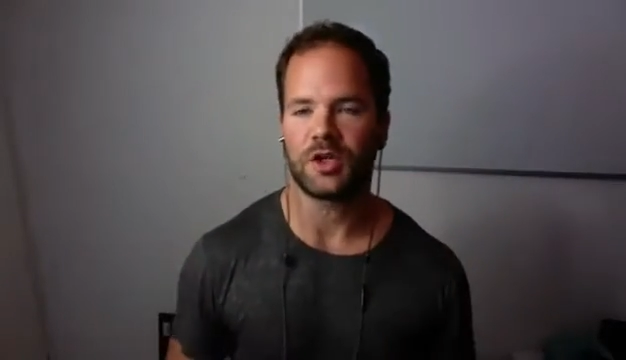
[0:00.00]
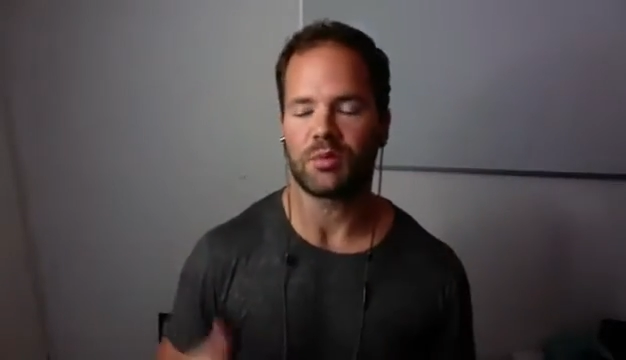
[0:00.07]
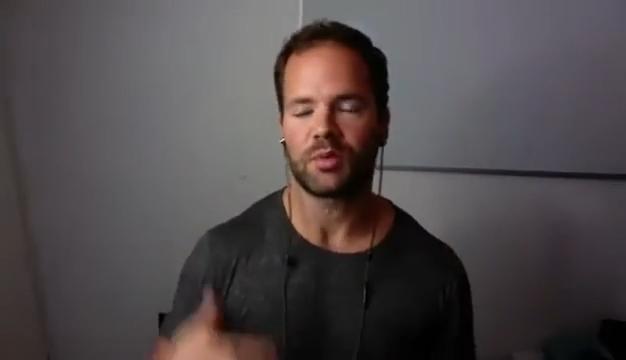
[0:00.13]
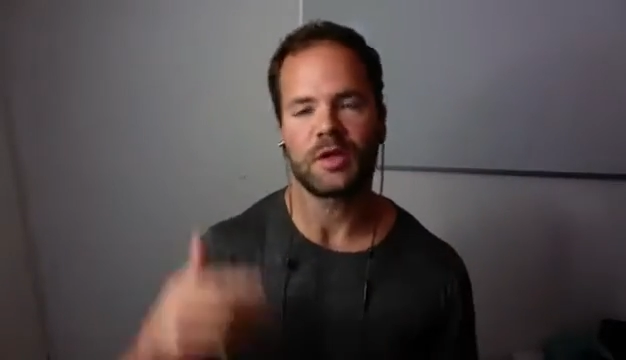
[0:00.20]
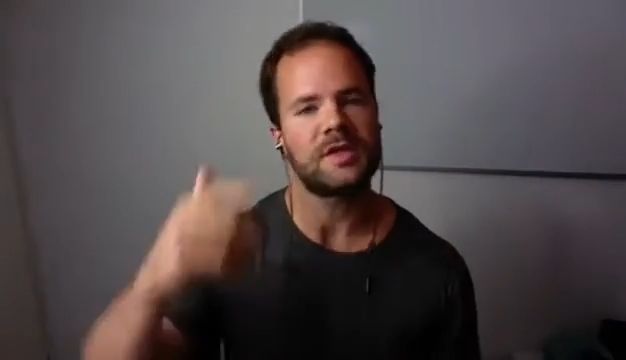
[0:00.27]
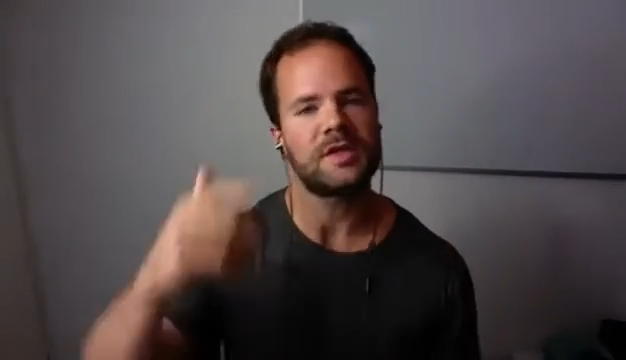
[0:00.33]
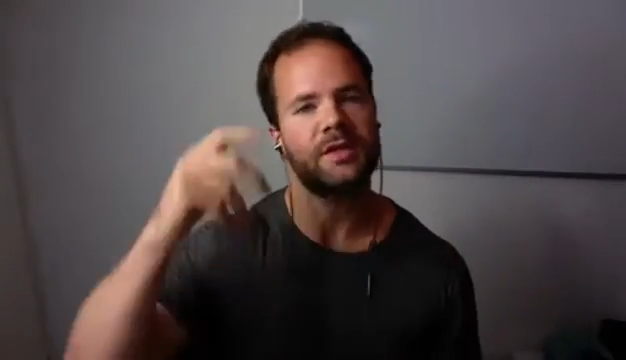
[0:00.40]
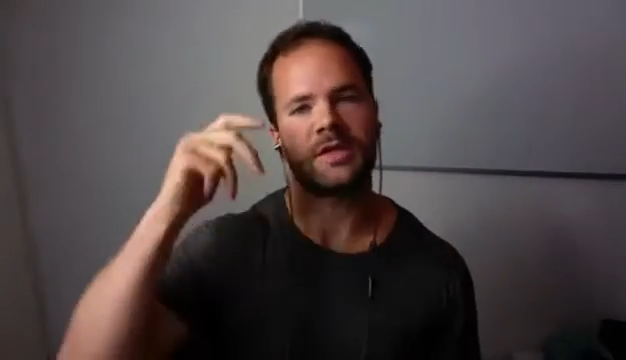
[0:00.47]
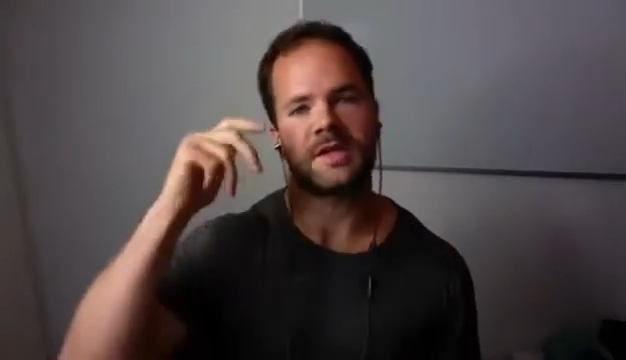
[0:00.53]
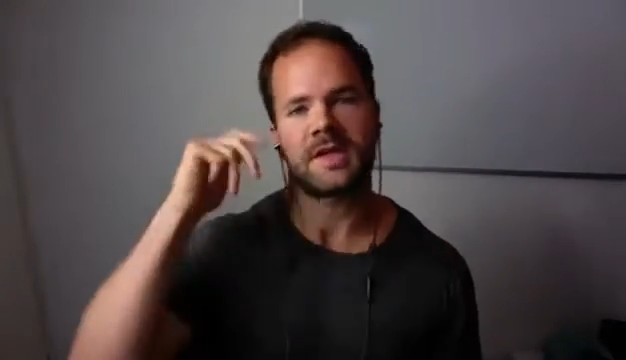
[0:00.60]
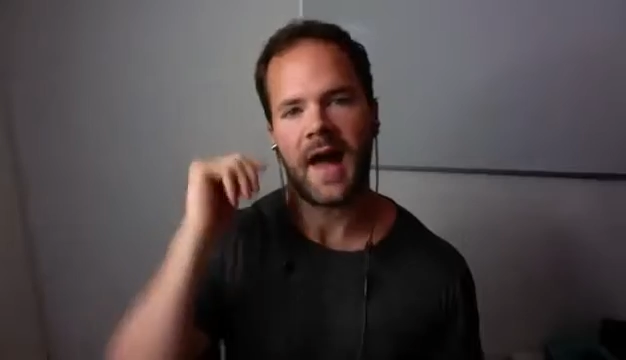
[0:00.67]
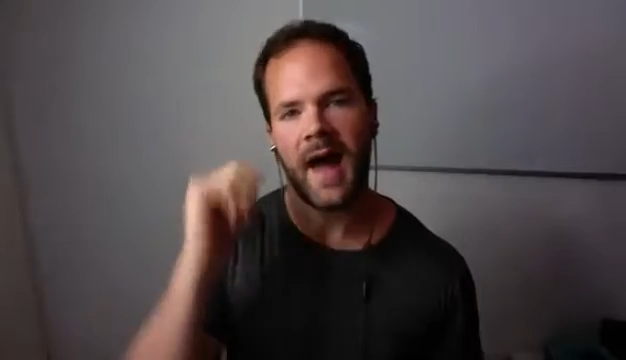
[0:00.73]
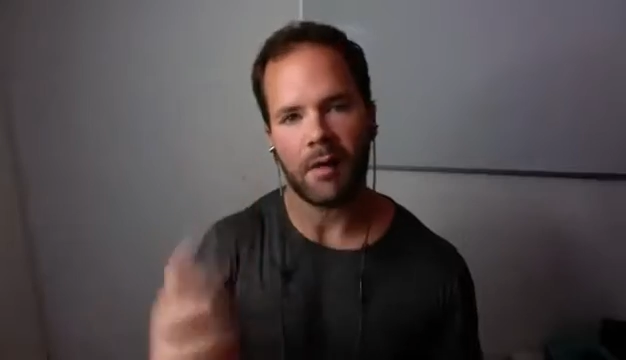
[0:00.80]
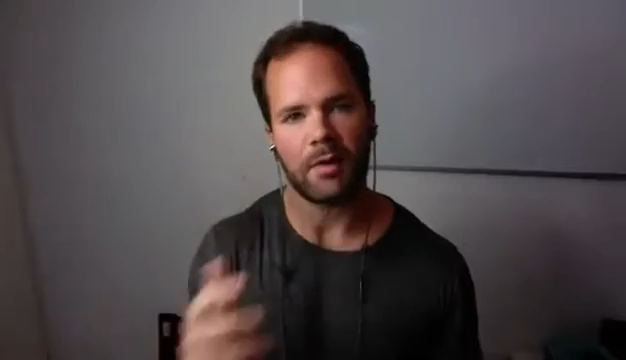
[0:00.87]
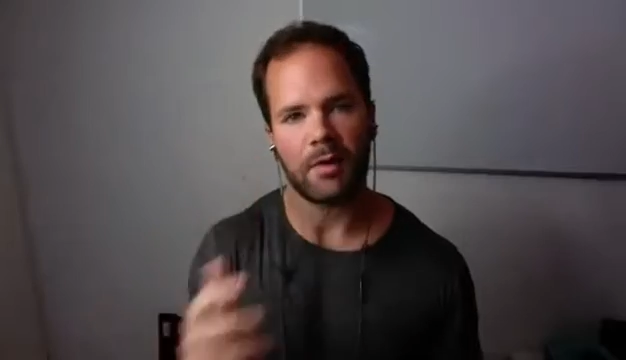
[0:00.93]
and pretty soon it's a
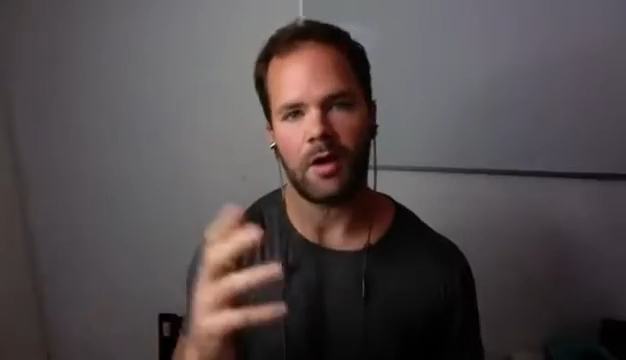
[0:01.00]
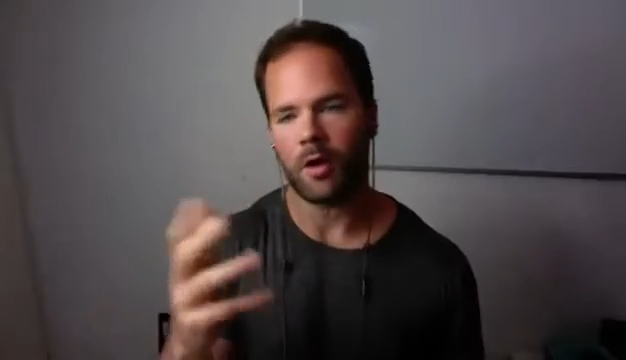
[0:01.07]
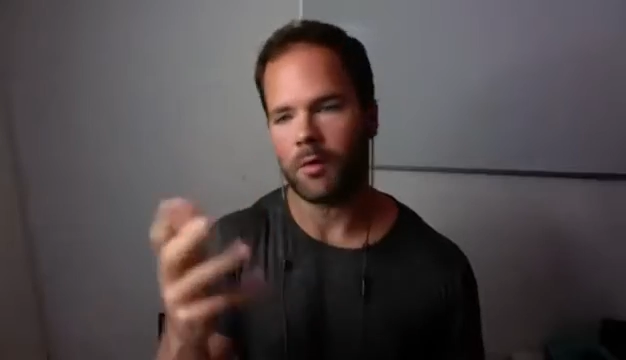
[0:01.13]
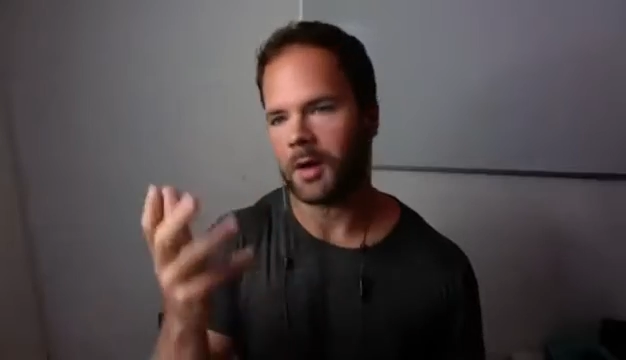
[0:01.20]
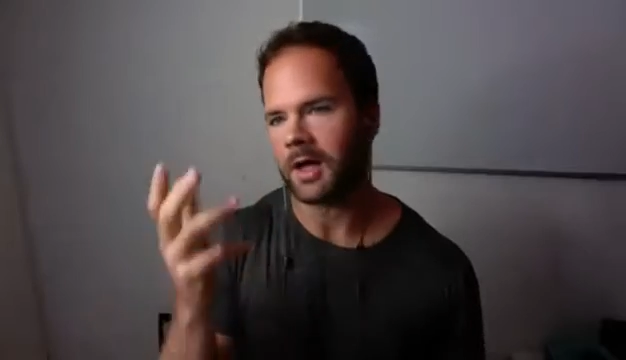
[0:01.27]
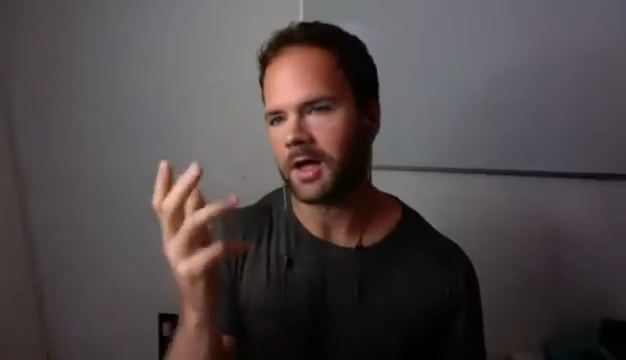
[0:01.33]
habit, and oh my